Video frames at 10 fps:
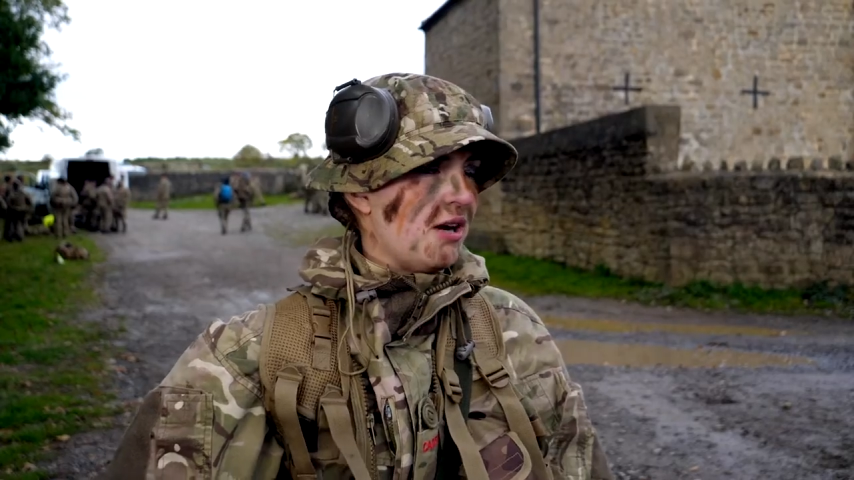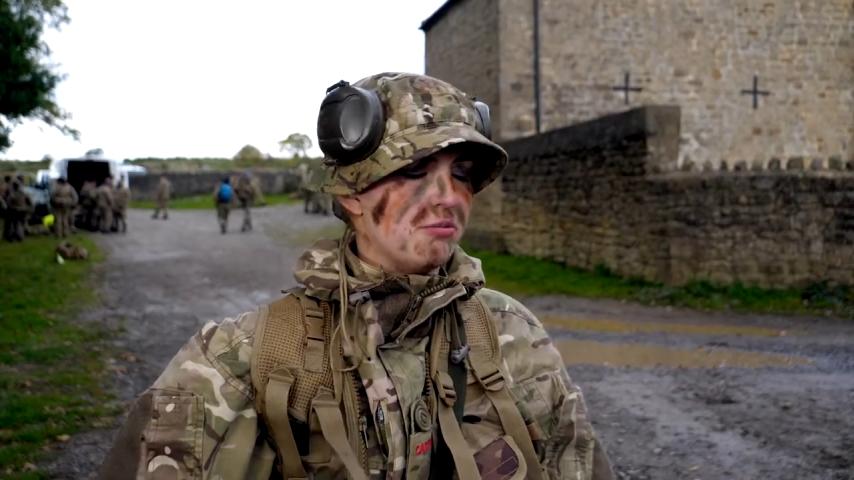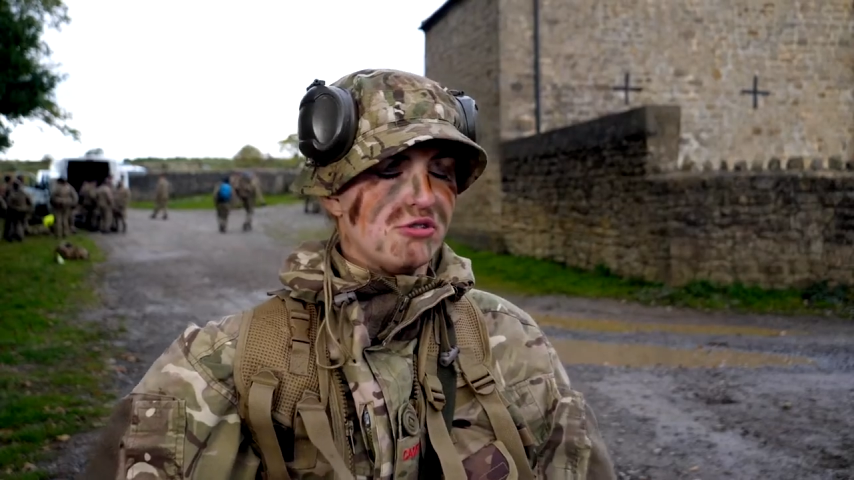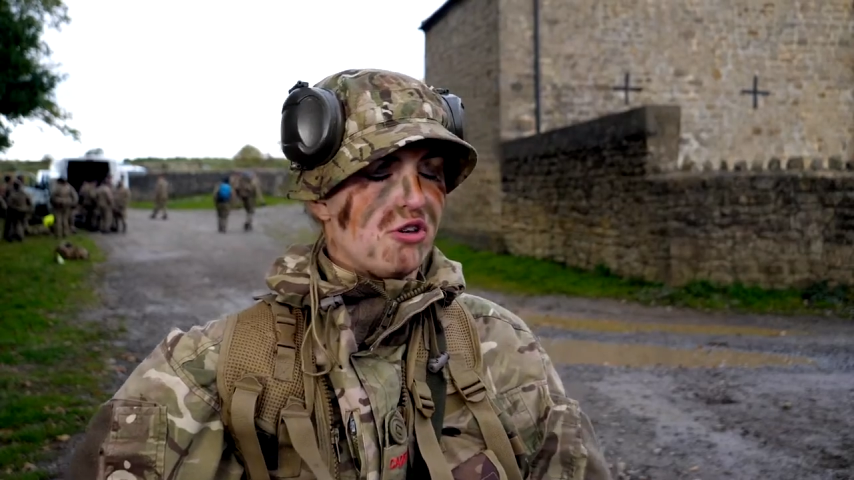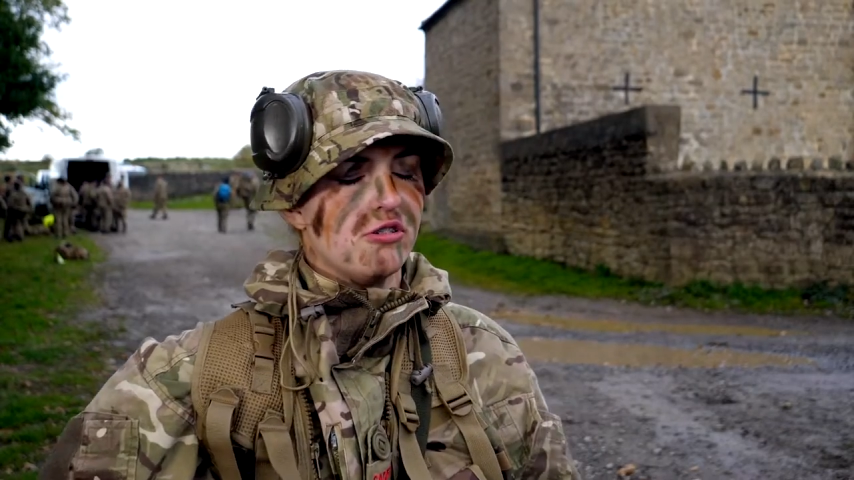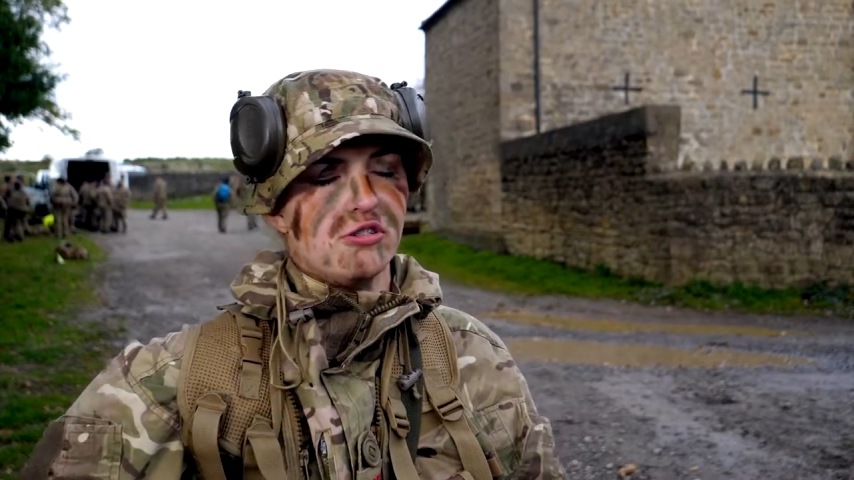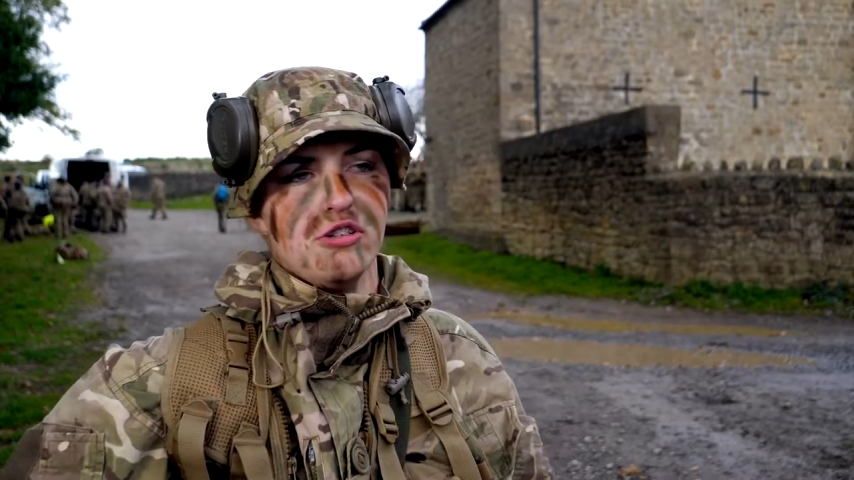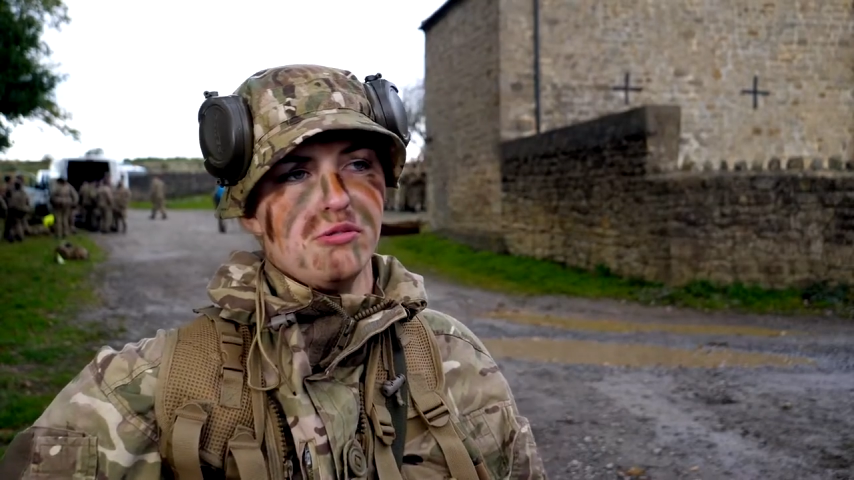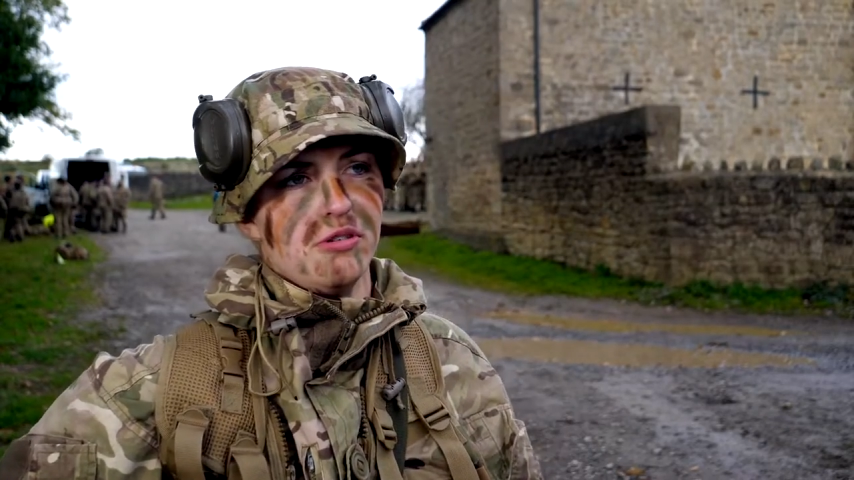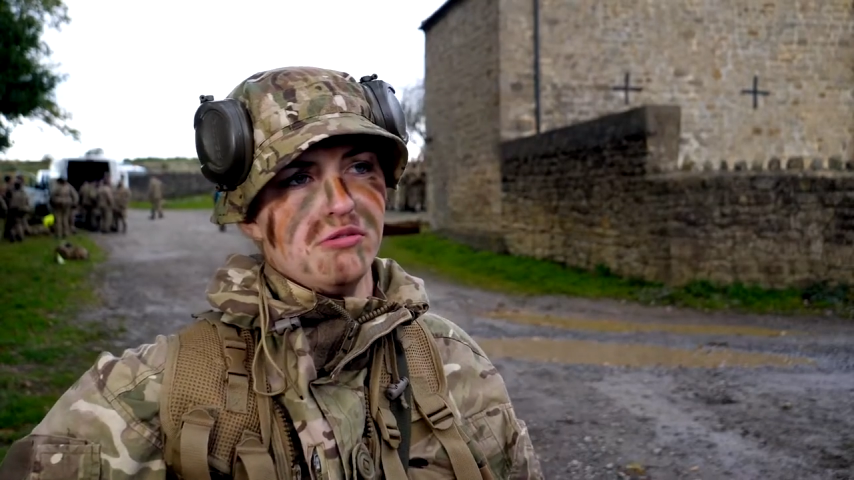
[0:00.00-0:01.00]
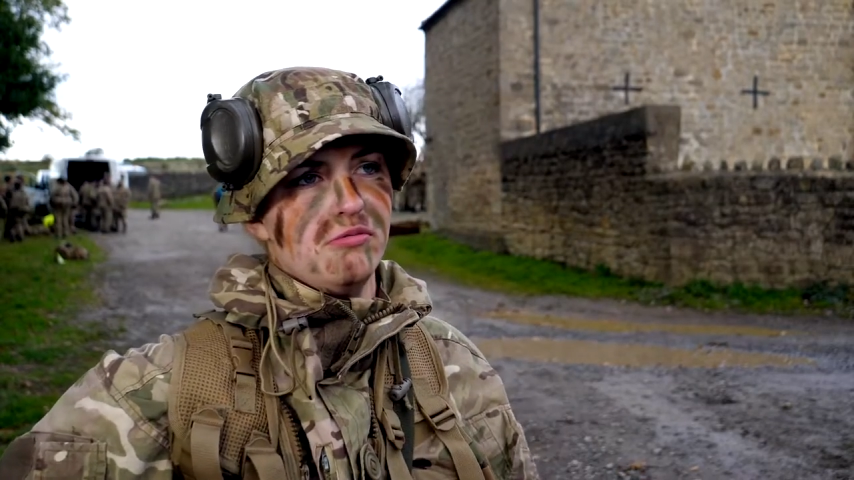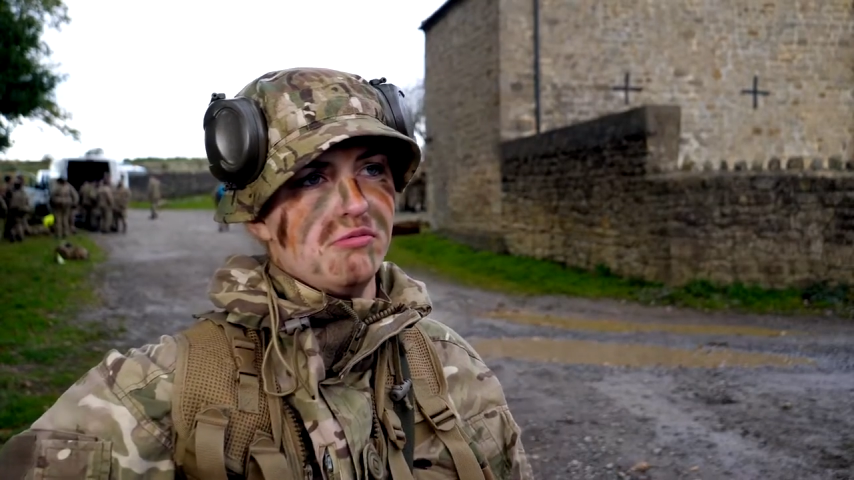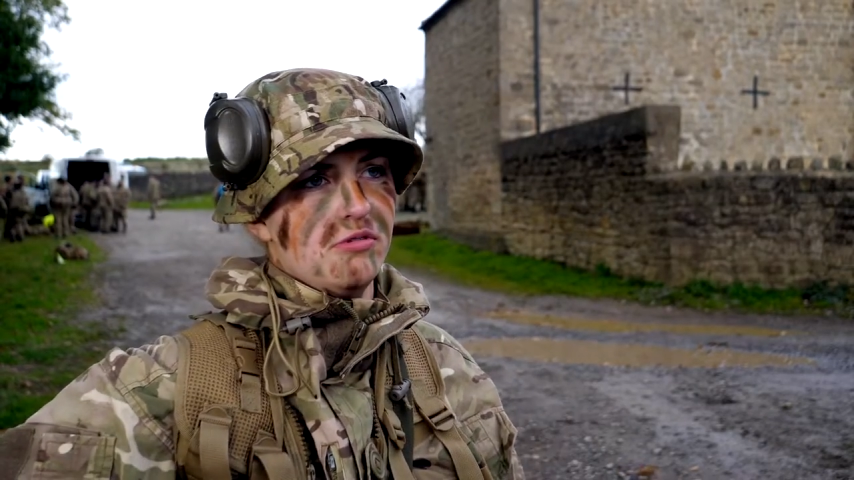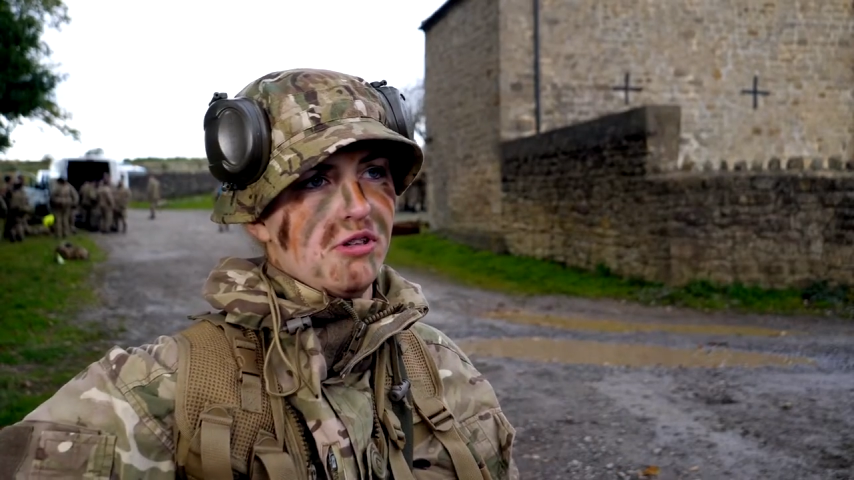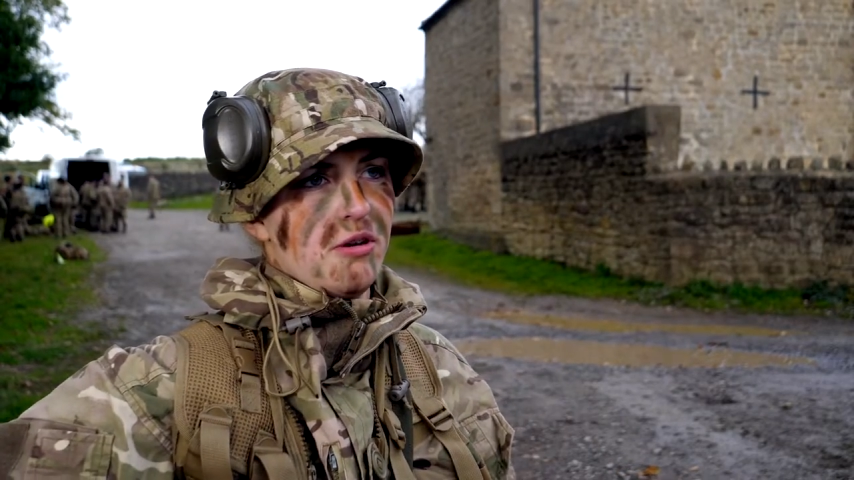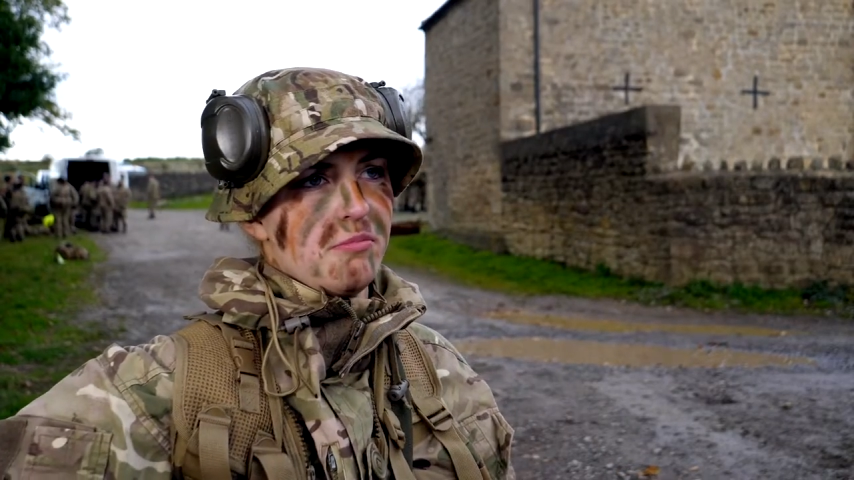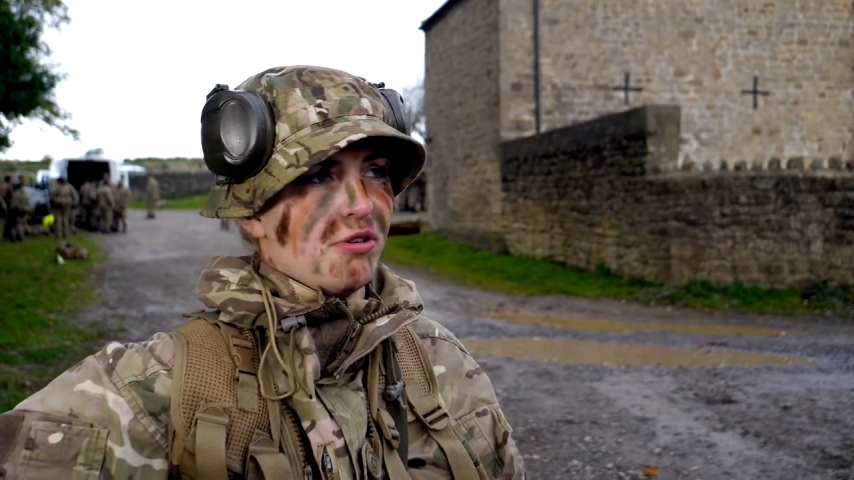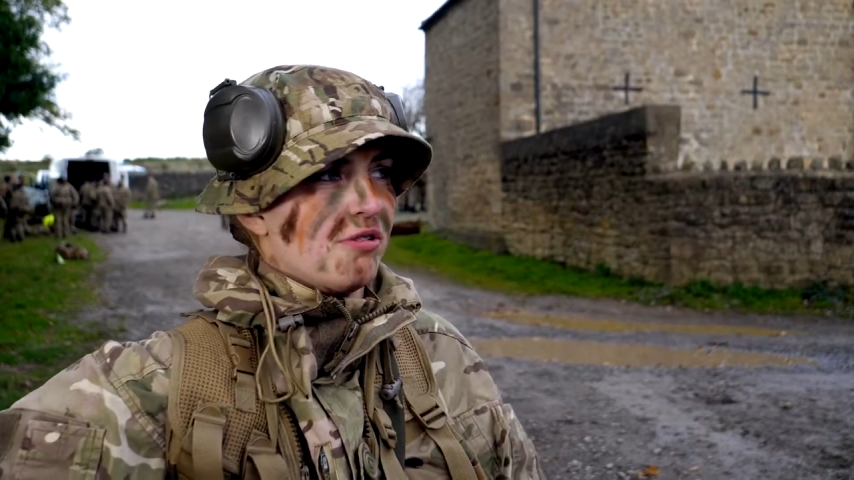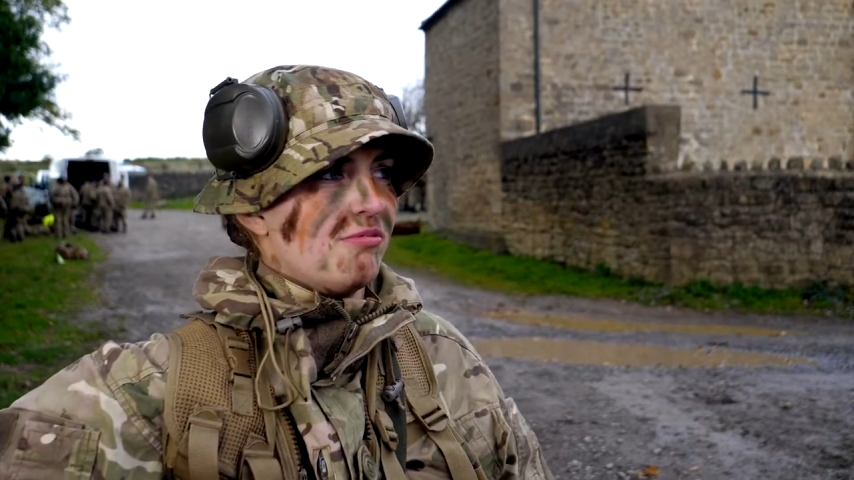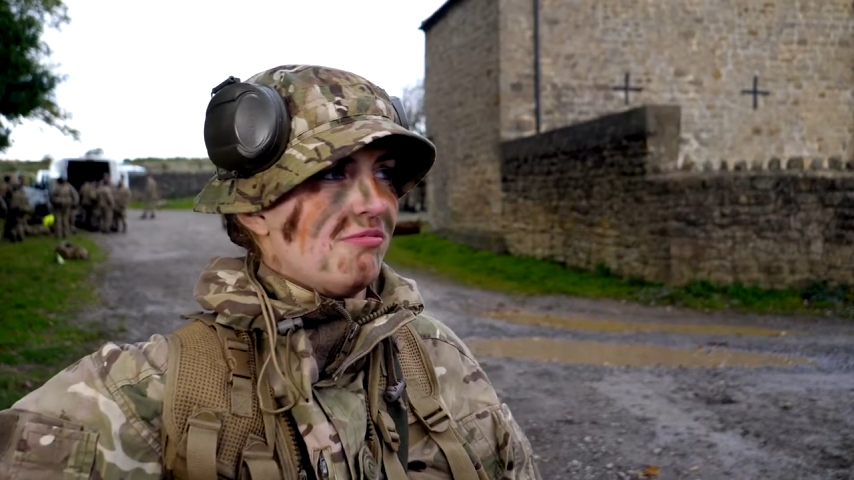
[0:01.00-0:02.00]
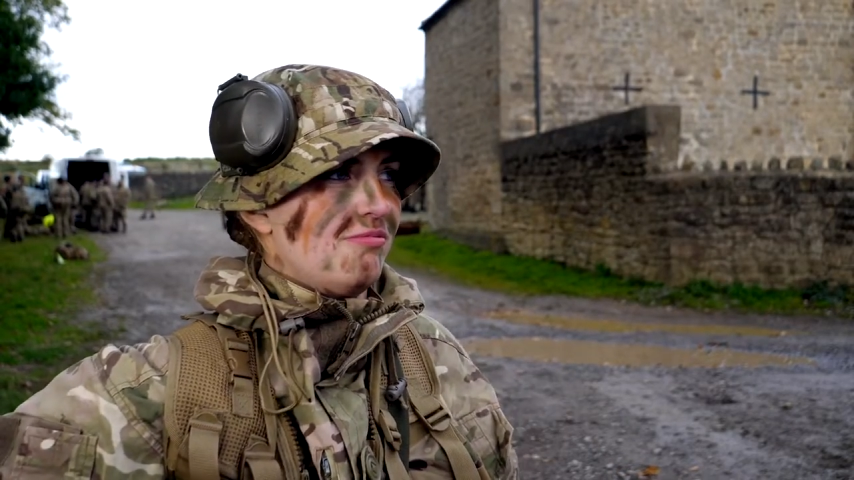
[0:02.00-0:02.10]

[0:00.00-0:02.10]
I wouldn't talk to no one. But